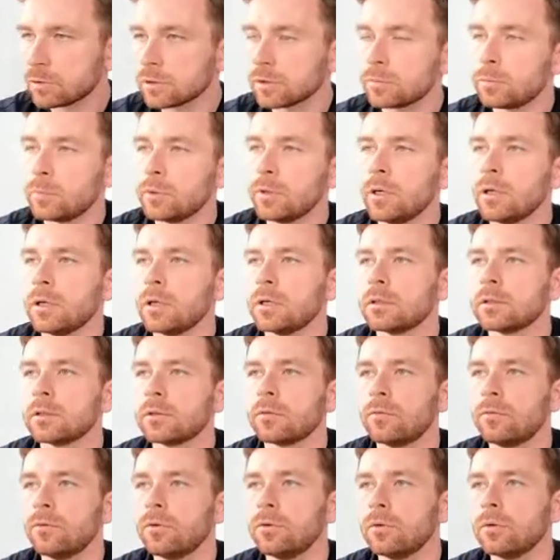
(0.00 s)
is planned
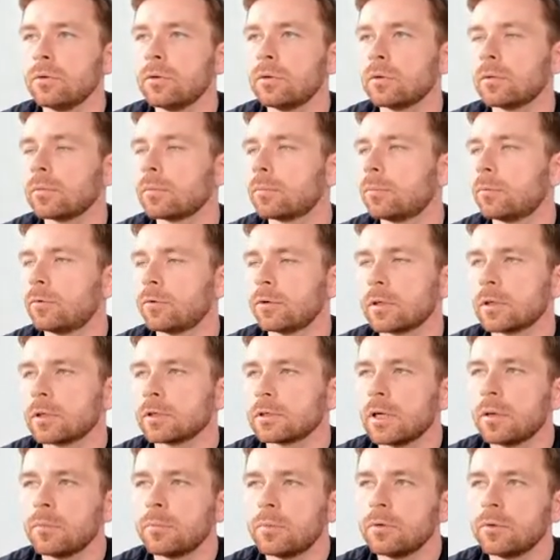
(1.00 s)
for
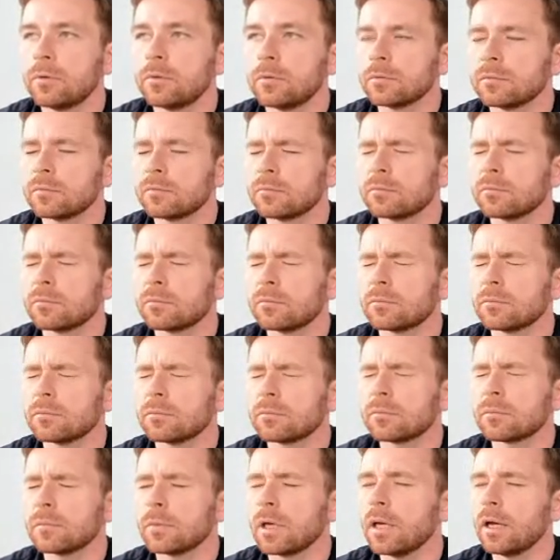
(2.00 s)
example,
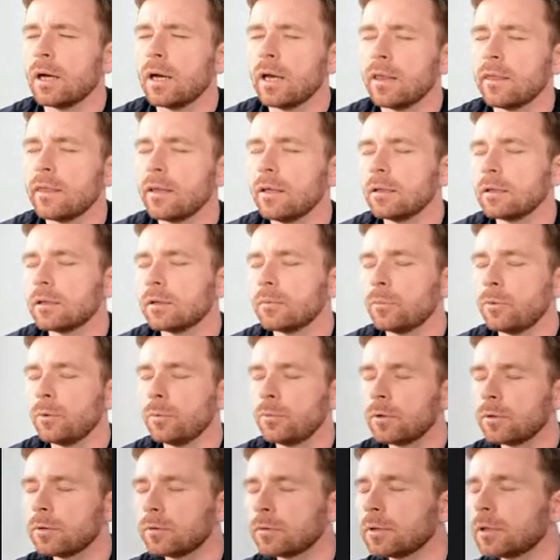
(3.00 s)
I think we
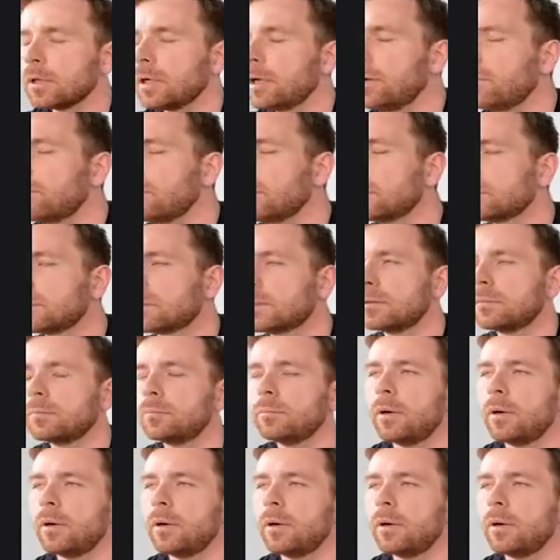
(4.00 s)
will have it